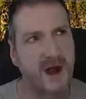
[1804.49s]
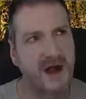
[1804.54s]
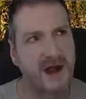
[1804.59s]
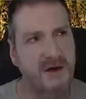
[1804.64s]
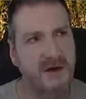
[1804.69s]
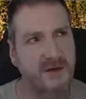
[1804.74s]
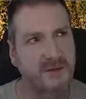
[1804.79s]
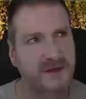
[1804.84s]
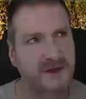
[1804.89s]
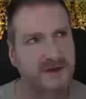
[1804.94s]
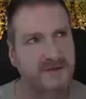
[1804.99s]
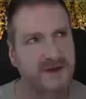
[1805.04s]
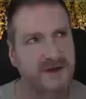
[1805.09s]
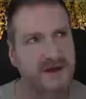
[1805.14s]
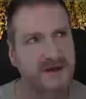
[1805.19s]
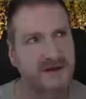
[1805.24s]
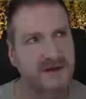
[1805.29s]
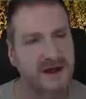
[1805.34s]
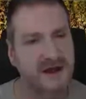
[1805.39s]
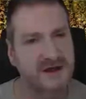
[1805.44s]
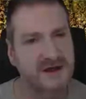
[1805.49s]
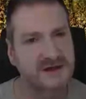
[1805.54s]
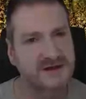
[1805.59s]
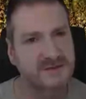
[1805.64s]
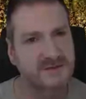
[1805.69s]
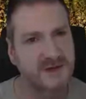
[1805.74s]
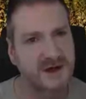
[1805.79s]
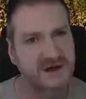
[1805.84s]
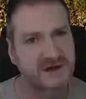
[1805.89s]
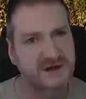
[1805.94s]
I know Oblivion, they
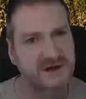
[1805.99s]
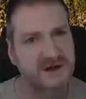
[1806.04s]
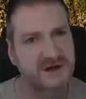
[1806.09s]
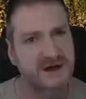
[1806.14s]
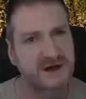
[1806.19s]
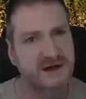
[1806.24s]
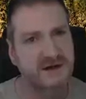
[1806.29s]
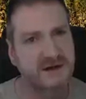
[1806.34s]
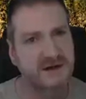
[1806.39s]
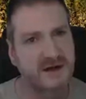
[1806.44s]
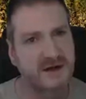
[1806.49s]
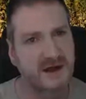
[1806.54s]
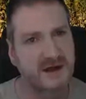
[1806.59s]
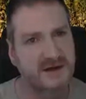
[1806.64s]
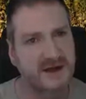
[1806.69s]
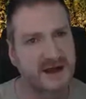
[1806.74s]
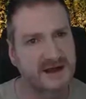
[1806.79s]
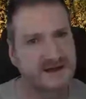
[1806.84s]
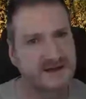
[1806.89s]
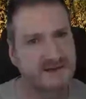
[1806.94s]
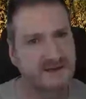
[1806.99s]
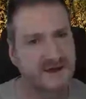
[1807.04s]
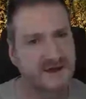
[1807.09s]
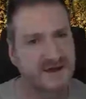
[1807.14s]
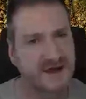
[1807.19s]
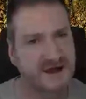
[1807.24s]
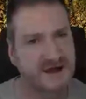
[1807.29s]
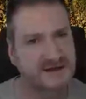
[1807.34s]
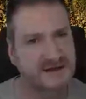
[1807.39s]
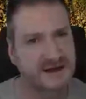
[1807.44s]
use SpeedTree. Uh, that's
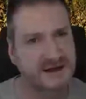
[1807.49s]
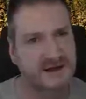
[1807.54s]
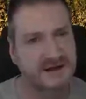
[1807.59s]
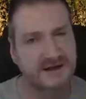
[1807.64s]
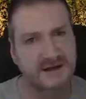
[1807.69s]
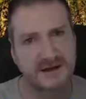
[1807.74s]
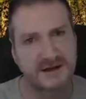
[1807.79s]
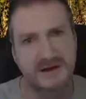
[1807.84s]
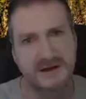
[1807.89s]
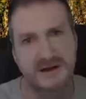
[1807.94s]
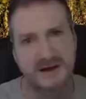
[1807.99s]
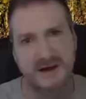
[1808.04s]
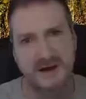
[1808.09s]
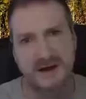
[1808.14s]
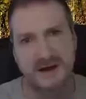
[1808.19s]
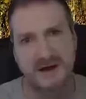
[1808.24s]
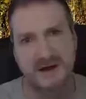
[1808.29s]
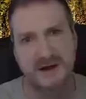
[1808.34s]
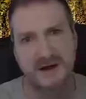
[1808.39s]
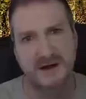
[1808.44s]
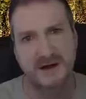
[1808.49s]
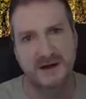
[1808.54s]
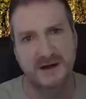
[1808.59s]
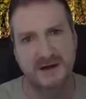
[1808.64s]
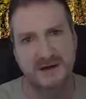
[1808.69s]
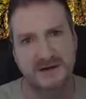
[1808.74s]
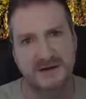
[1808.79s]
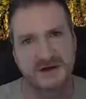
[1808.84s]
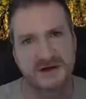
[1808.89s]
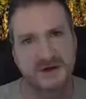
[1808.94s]
Bethesda
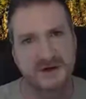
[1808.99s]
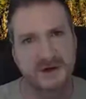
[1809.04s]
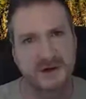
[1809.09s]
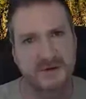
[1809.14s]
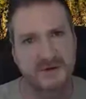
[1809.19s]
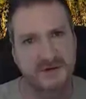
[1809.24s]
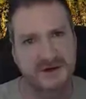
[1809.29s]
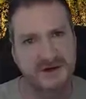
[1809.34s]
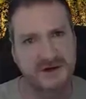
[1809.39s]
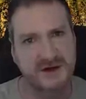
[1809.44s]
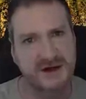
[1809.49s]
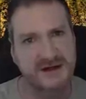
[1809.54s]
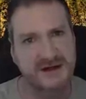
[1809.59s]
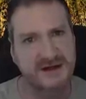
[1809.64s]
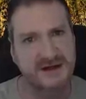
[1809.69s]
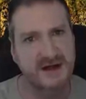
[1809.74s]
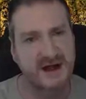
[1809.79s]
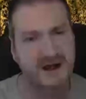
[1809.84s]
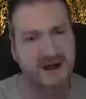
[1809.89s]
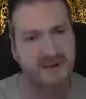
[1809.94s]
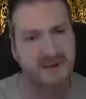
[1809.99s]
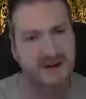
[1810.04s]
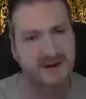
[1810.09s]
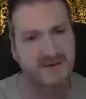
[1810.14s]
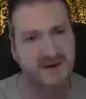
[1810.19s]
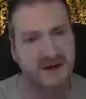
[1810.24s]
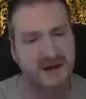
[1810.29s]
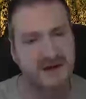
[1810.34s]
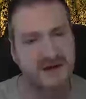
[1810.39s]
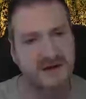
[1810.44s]
to do all of the trees in
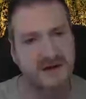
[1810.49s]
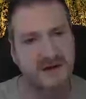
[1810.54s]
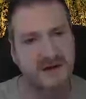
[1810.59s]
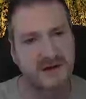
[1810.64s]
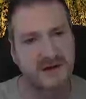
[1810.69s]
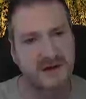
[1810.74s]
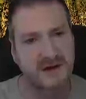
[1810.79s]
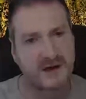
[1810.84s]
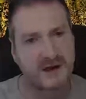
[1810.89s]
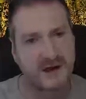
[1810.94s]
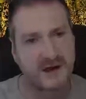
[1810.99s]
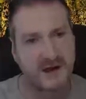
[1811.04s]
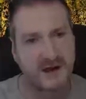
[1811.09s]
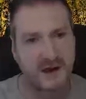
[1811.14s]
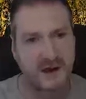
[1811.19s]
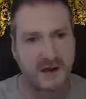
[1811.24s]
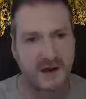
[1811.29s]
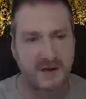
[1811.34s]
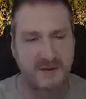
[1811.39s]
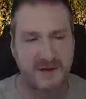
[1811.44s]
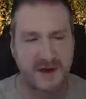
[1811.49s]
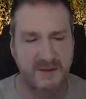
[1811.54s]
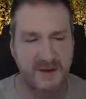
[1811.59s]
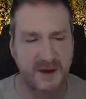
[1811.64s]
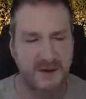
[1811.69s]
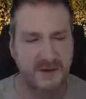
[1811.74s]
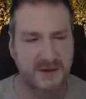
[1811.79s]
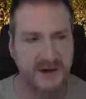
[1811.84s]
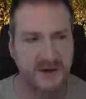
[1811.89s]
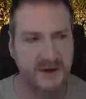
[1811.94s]
Oblivion. They
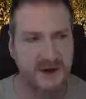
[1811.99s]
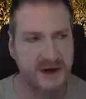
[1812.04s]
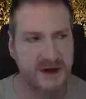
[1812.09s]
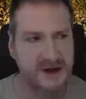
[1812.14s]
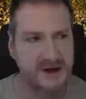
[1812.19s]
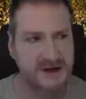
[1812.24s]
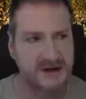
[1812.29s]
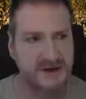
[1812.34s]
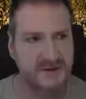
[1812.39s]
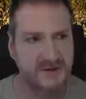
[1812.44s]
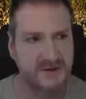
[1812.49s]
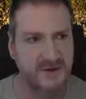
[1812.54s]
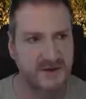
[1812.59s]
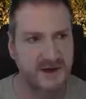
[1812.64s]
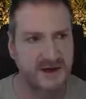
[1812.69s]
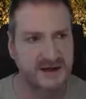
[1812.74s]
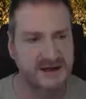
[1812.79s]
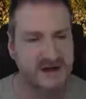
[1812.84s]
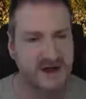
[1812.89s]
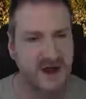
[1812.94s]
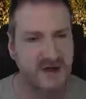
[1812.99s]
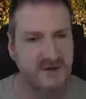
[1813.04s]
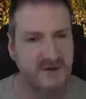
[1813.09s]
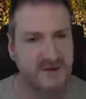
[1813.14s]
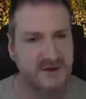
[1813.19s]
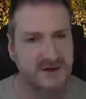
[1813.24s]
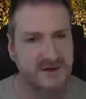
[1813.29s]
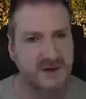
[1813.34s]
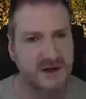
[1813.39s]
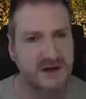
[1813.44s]
probably would have used it for uh,
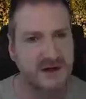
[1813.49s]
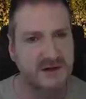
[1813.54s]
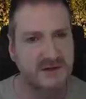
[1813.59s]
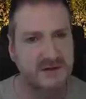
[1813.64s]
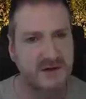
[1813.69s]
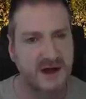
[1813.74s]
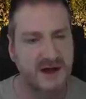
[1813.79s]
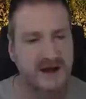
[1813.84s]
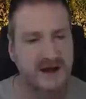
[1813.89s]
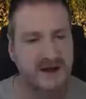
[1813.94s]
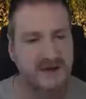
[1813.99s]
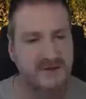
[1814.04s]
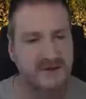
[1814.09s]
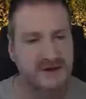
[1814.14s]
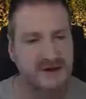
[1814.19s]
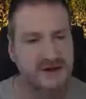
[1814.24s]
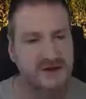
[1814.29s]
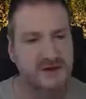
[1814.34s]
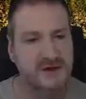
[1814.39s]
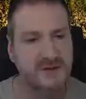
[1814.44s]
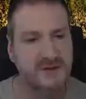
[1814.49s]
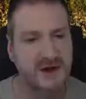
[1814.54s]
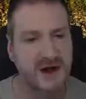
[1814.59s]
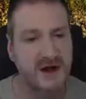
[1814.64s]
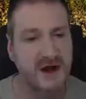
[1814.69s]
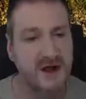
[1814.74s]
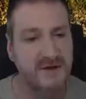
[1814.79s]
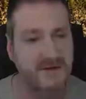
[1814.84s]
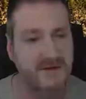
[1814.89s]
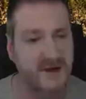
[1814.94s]
Skyrim as well. I don't know for sure,
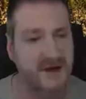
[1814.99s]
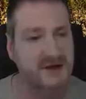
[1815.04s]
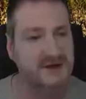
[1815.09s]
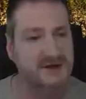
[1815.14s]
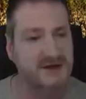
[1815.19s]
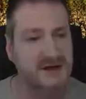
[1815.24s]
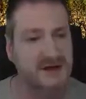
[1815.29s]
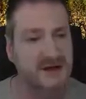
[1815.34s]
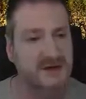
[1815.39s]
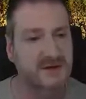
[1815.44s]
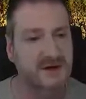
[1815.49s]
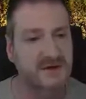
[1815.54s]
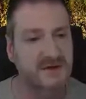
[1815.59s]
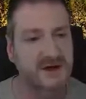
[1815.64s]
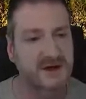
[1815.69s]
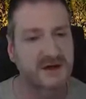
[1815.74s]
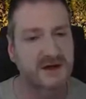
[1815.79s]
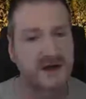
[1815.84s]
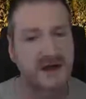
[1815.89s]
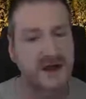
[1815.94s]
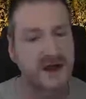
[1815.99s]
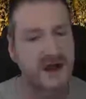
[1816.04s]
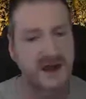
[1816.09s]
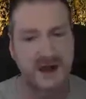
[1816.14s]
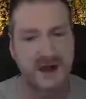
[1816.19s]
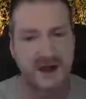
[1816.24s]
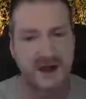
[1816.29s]
but I know that they used it in Oblivion.